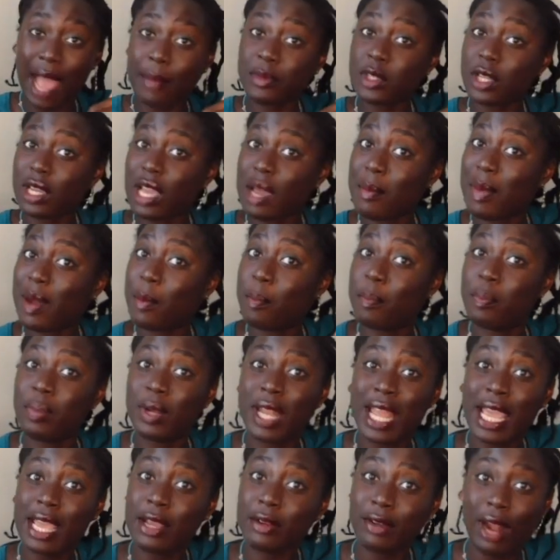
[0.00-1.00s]
talking about
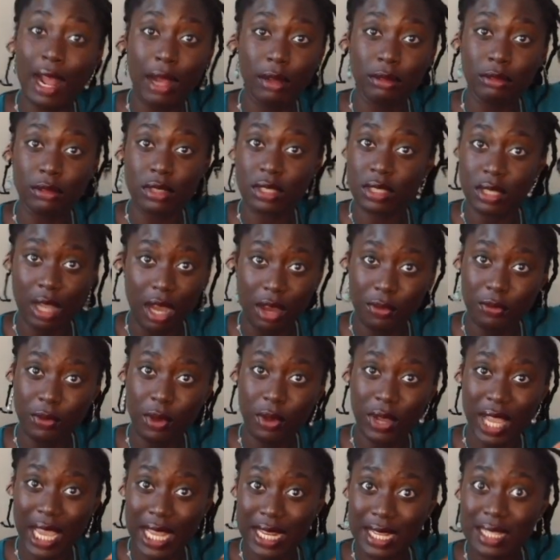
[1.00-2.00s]
playground stuff,
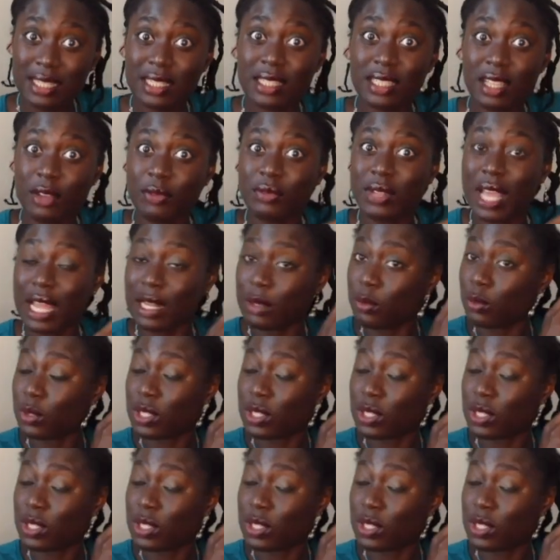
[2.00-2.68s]
okay? This stuff that was